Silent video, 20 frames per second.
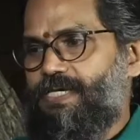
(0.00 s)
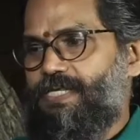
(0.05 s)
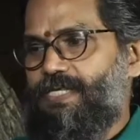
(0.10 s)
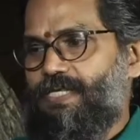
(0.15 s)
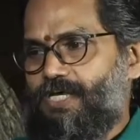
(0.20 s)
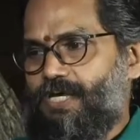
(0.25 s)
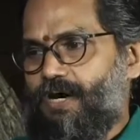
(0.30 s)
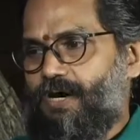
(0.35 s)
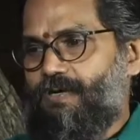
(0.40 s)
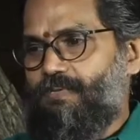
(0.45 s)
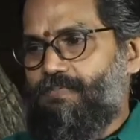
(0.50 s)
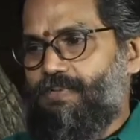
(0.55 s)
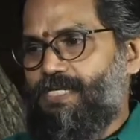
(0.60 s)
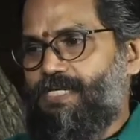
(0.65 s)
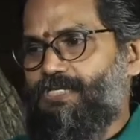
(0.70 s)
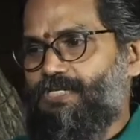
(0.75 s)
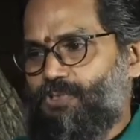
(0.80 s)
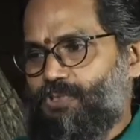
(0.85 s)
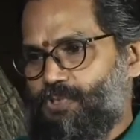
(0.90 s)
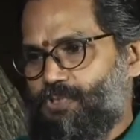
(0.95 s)
normal
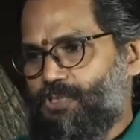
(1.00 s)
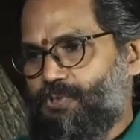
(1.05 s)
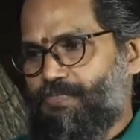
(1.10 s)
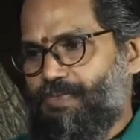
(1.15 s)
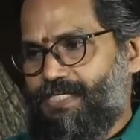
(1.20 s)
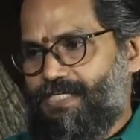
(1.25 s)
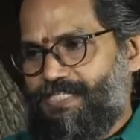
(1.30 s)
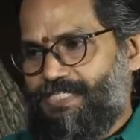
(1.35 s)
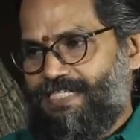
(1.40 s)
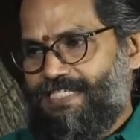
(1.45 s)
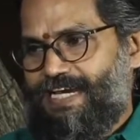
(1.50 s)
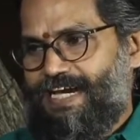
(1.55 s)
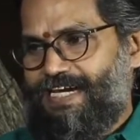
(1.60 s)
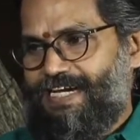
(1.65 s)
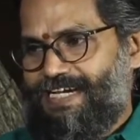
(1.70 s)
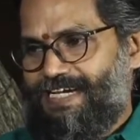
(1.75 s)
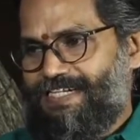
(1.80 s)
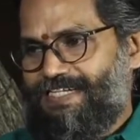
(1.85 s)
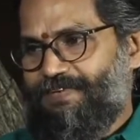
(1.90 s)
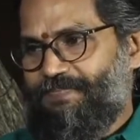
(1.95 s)
neurotypical
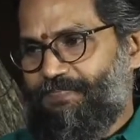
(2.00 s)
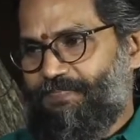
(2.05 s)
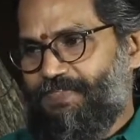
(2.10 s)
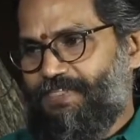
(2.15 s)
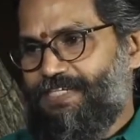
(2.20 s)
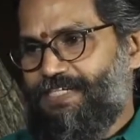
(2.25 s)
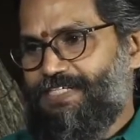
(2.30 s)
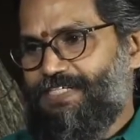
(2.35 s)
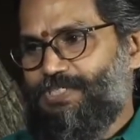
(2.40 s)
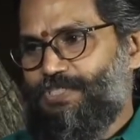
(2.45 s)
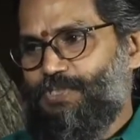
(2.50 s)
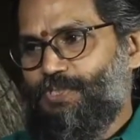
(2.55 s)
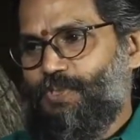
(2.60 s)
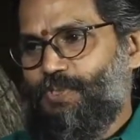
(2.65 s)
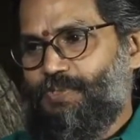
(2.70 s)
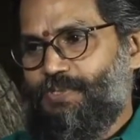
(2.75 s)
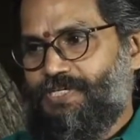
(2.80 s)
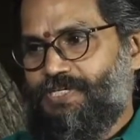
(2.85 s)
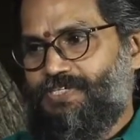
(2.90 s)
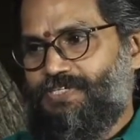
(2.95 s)
child. There is no
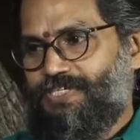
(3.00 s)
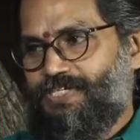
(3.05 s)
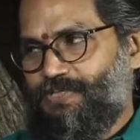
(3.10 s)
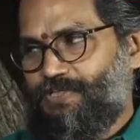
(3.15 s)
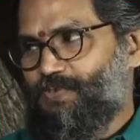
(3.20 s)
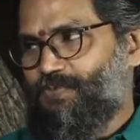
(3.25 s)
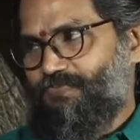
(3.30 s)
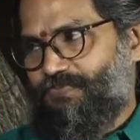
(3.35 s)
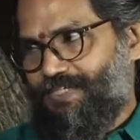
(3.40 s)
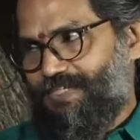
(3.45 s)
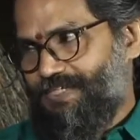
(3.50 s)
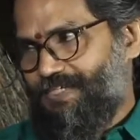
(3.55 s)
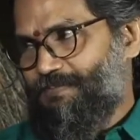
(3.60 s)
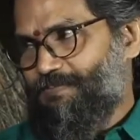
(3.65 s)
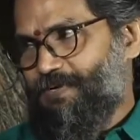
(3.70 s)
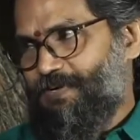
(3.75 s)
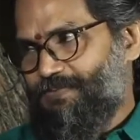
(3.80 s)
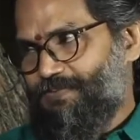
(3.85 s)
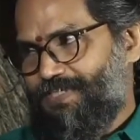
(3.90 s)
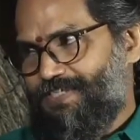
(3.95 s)
reason to worry
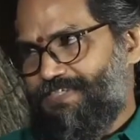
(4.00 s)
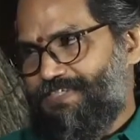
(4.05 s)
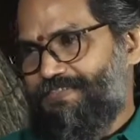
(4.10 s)
about it.